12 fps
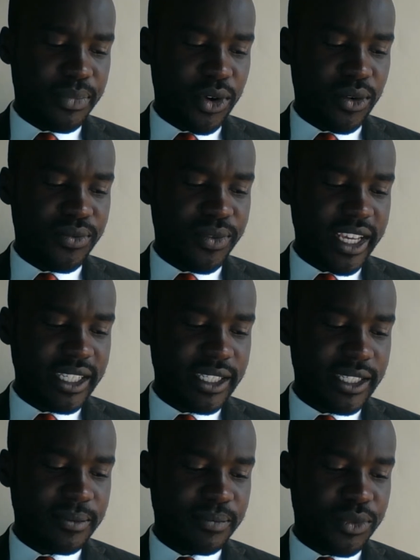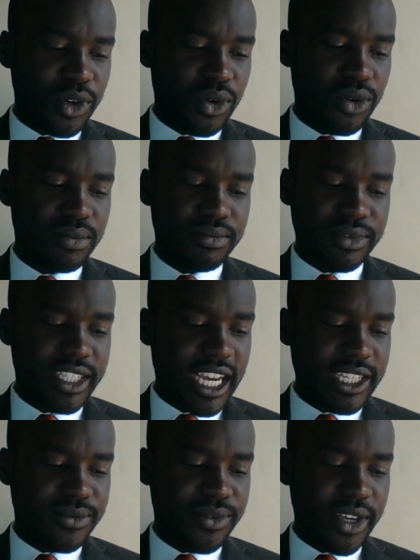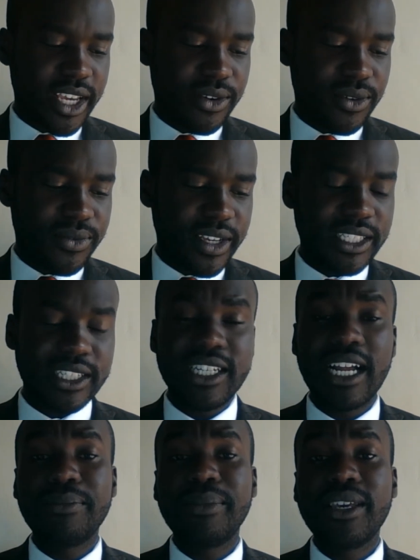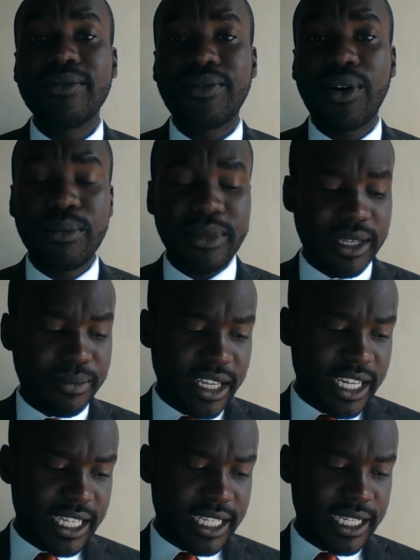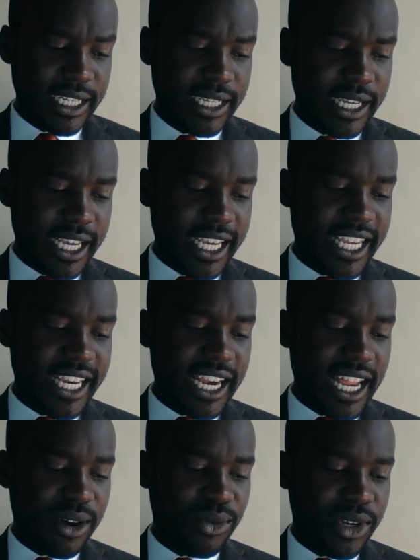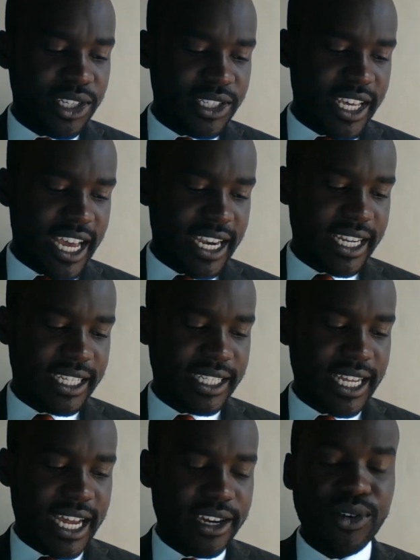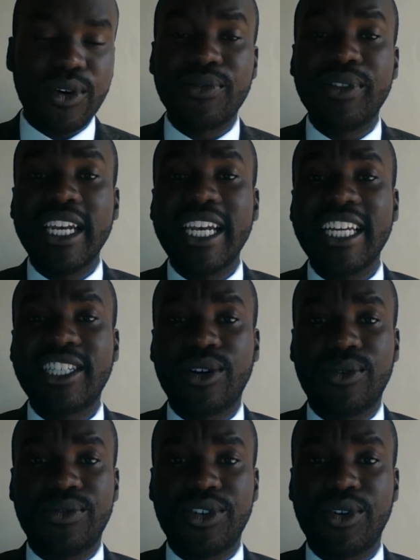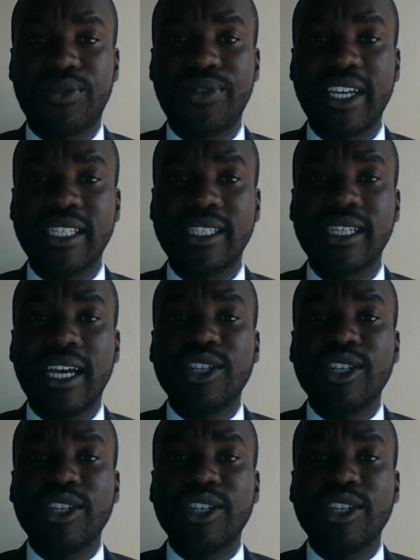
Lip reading: offense or charged for an offense shall be informed immediately in a language they understand of the nature of the offense.